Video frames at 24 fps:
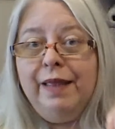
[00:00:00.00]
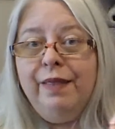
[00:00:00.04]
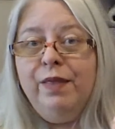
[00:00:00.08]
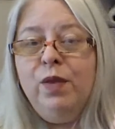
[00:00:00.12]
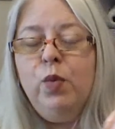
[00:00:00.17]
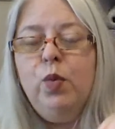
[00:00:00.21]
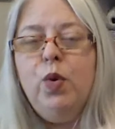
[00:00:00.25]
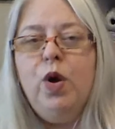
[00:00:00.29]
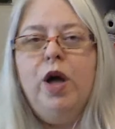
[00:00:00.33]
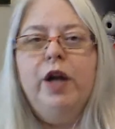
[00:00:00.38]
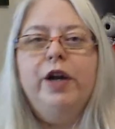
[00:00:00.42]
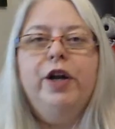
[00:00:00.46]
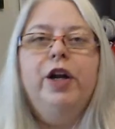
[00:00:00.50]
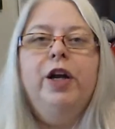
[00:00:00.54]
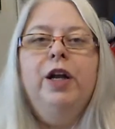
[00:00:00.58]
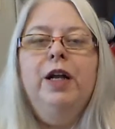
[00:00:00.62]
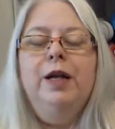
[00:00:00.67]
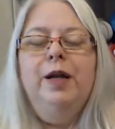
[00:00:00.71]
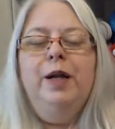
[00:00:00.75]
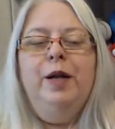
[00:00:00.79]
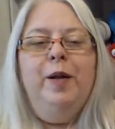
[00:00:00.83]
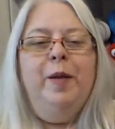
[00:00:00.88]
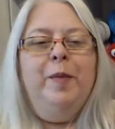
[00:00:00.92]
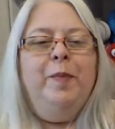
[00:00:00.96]
in the water
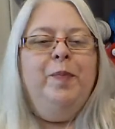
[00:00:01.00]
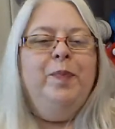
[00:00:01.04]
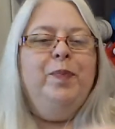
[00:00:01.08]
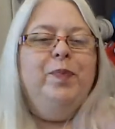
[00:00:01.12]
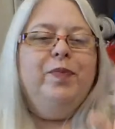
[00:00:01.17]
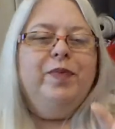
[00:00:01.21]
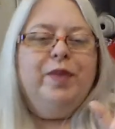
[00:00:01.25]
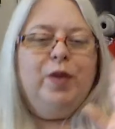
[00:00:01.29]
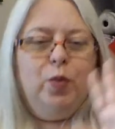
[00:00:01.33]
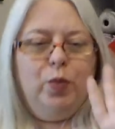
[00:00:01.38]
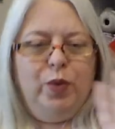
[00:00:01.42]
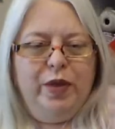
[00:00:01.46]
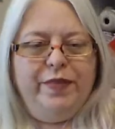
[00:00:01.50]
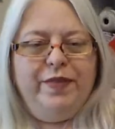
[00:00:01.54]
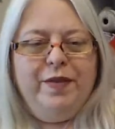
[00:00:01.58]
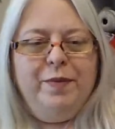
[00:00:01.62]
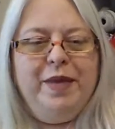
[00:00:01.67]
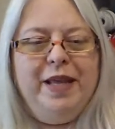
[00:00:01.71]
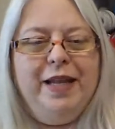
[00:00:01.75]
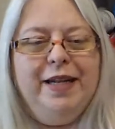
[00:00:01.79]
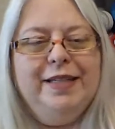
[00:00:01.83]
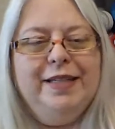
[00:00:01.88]
with the